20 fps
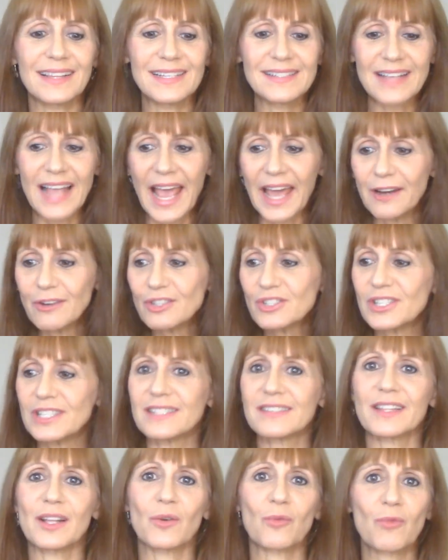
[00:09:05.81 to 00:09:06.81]
These
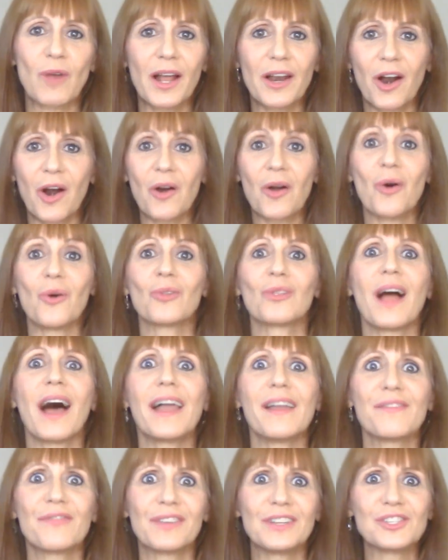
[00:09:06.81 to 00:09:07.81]
energies that run our whole
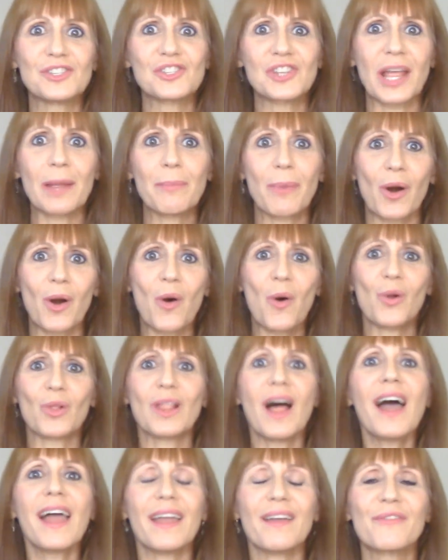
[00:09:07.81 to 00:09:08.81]
life and shape our whole
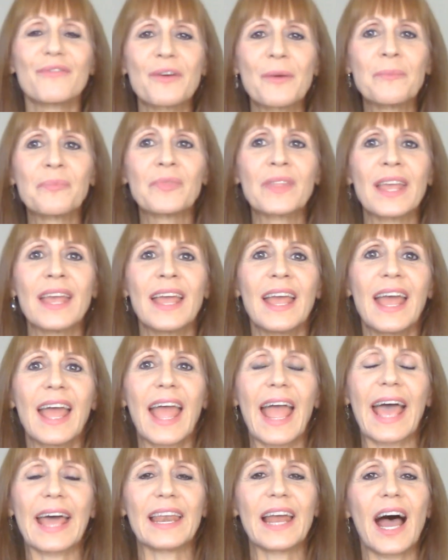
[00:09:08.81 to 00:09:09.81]
life.
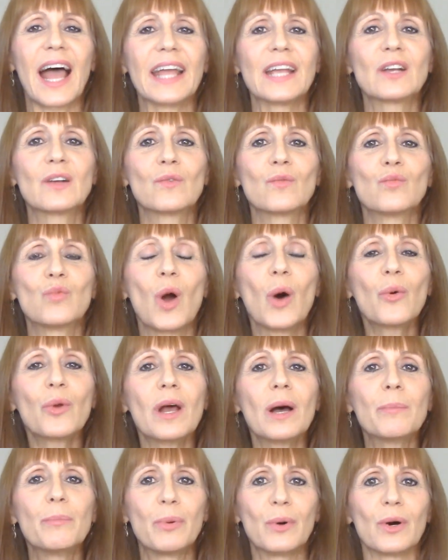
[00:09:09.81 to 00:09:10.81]
And I wrote
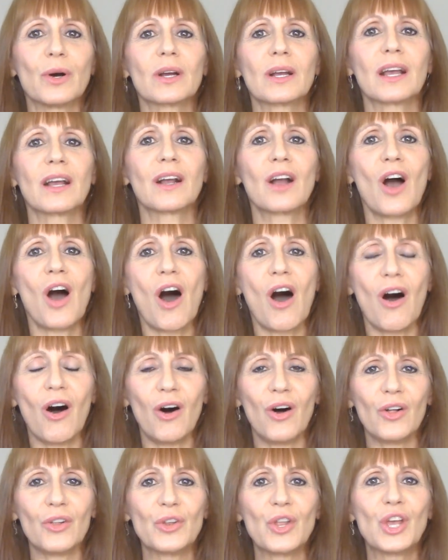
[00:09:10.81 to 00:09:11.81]
a book
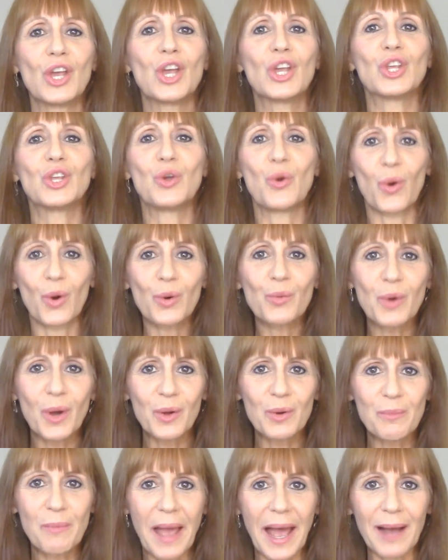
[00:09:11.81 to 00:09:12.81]
called Your
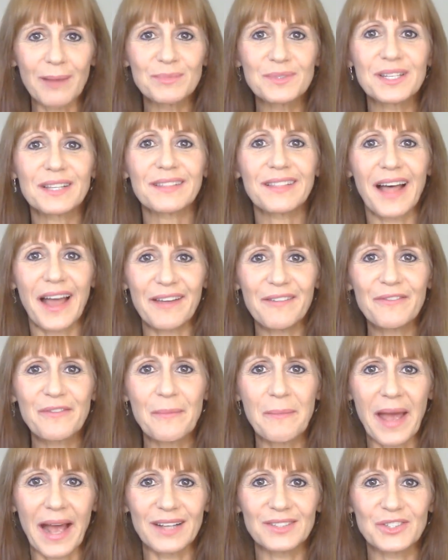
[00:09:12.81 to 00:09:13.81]
Roadmap to Life
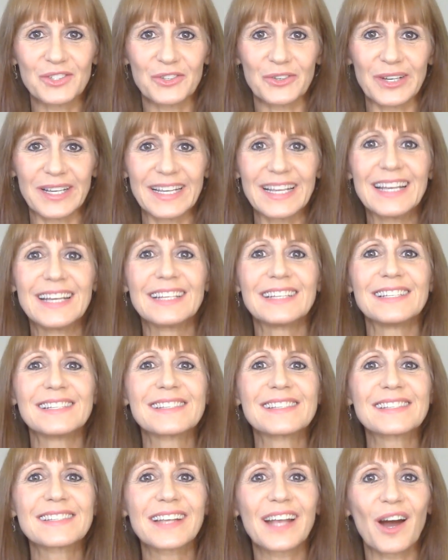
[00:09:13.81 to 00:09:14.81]
Mastery
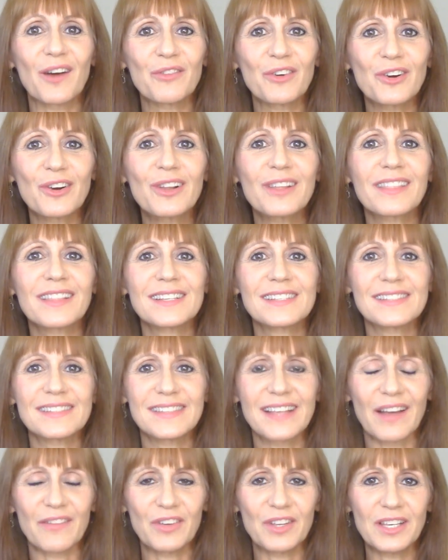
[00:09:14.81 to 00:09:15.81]
Discover the
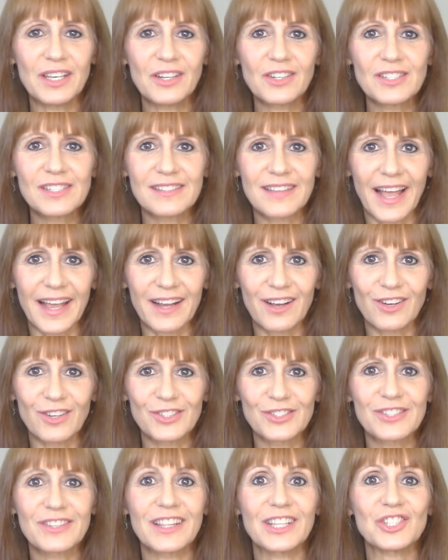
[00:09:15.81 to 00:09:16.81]
Seven Year
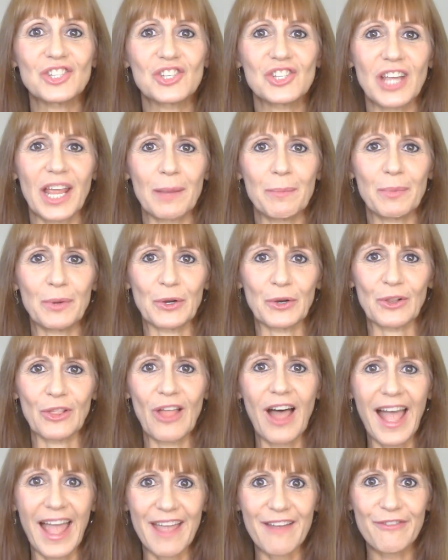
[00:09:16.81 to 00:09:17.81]
Cycles That Shape Your
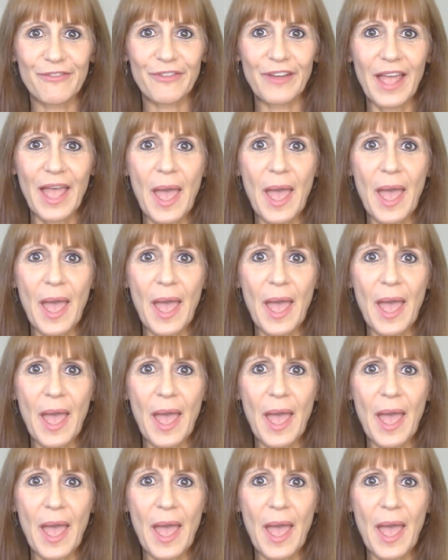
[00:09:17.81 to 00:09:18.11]
Life.